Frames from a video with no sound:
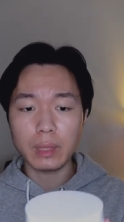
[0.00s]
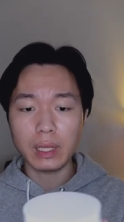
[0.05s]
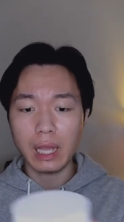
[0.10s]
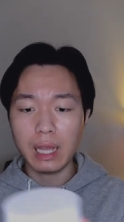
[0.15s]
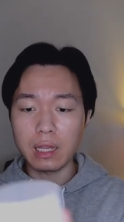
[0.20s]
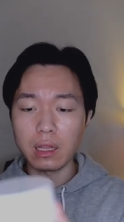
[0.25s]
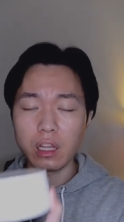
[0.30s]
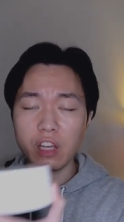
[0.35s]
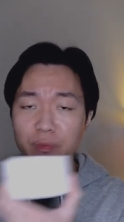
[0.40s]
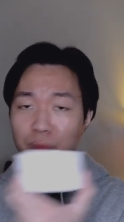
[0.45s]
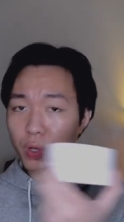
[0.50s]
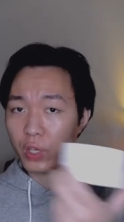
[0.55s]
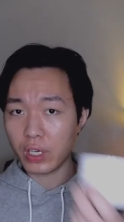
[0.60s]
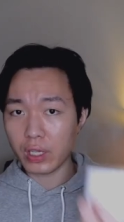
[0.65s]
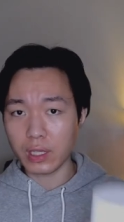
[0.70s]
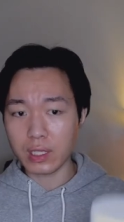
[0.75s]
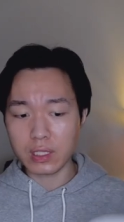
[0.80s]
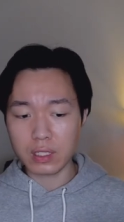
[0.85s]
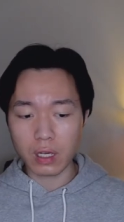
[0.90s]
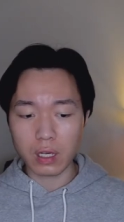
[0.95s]
Like, I love
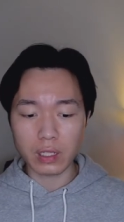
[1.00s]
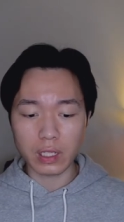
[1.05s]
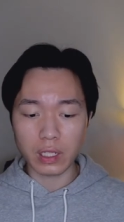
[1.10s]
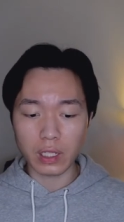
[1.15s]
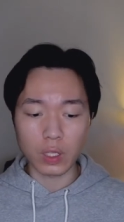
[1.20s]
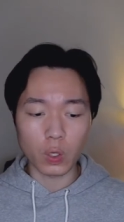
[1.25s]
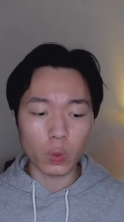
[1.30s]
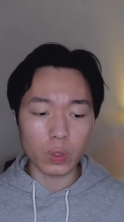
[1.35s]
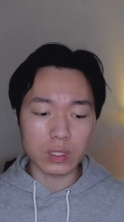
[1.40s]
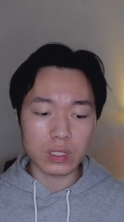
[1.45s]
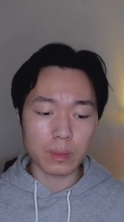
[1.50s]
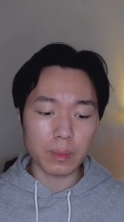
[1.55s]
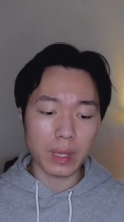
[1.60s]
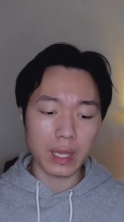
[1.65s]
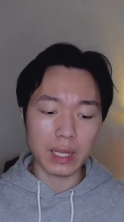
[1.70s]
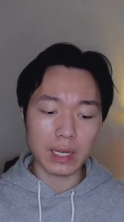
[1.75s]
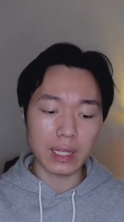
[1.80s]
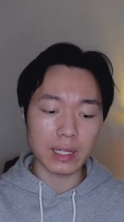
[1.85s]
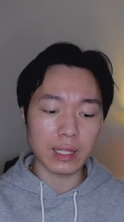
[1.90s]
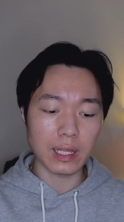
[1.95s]
putting this on and going to
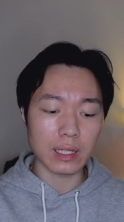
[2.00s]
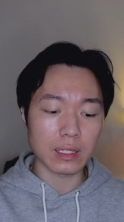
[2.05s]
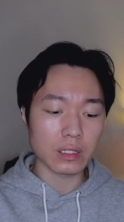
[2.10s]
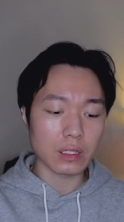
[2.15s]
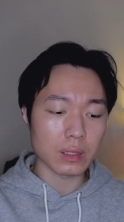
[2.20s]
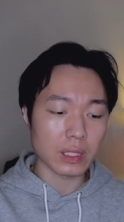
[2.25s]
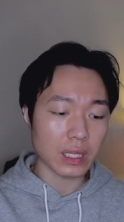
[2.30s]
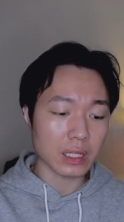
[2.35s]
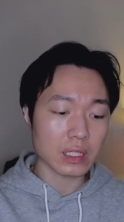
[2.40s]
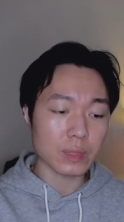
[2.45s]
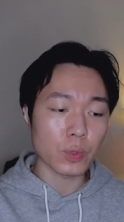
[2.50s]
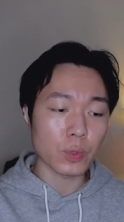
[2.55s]
bed, and then the next